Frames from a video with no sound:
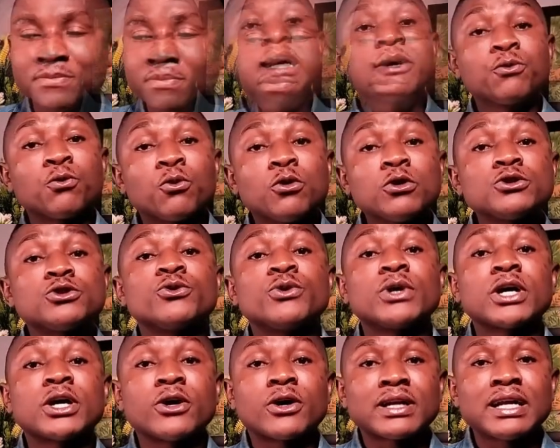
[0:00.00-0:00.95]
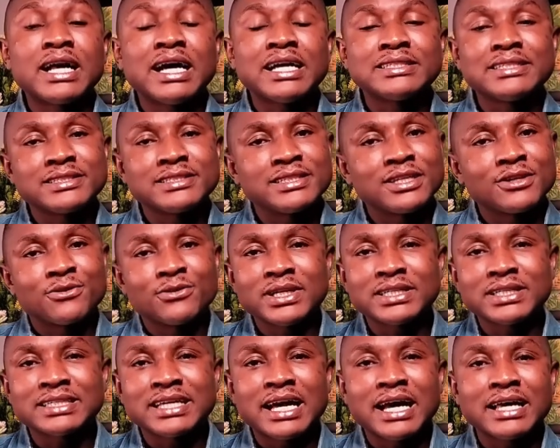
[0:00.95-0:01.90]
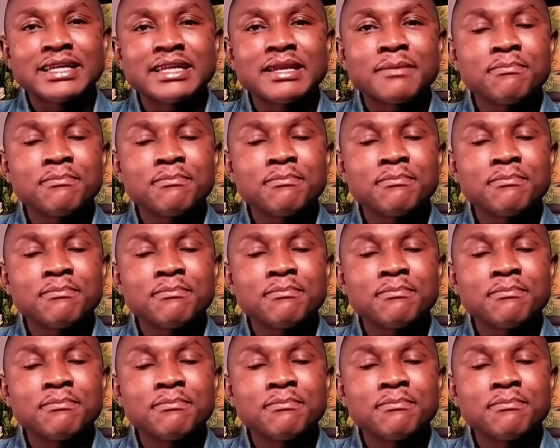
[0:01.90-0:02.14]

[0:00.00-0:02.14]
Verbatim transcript: And once you recognize He's the greater,